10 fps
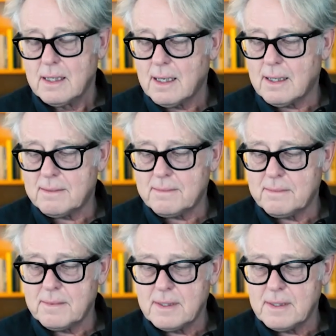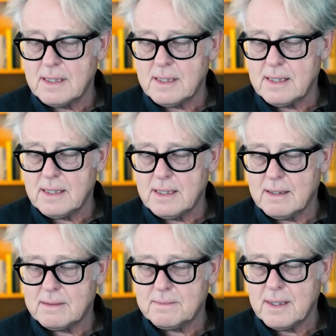Um, the the
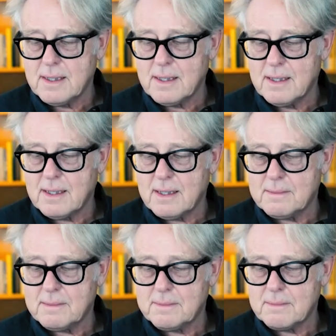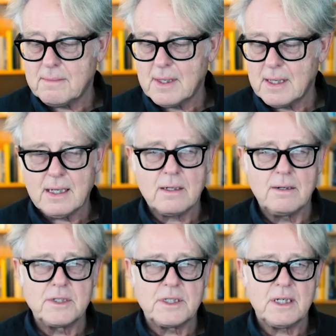uh, um, I had a
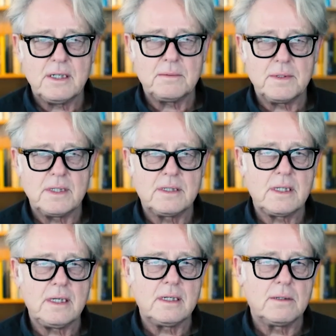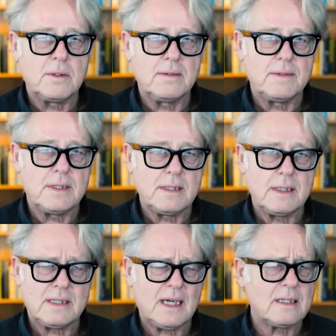conversation with the CEO of a, a
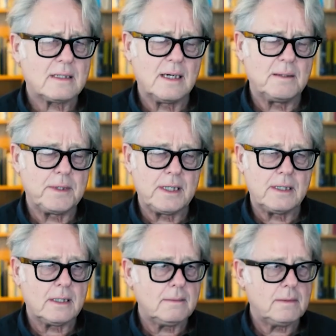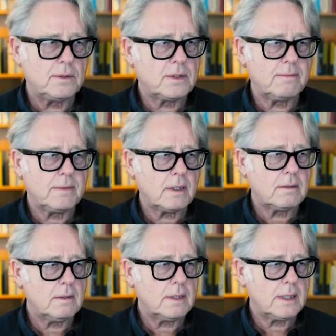SaaS company. They do something
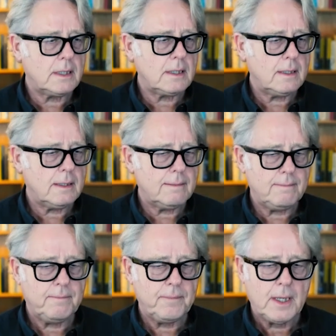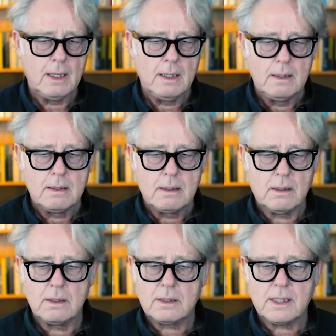called a um,
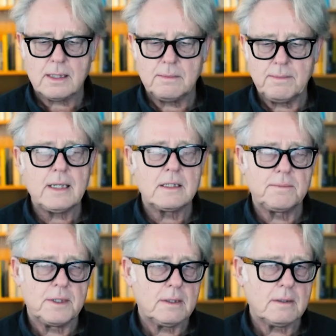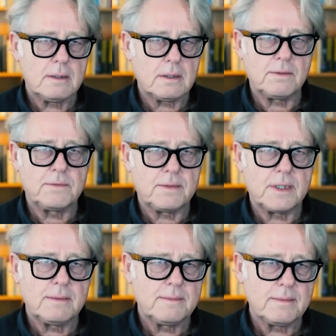contract management
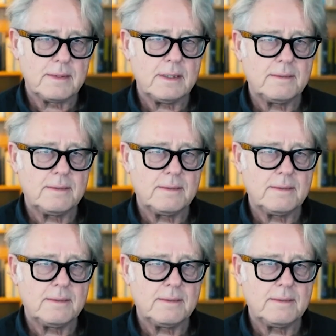software, right?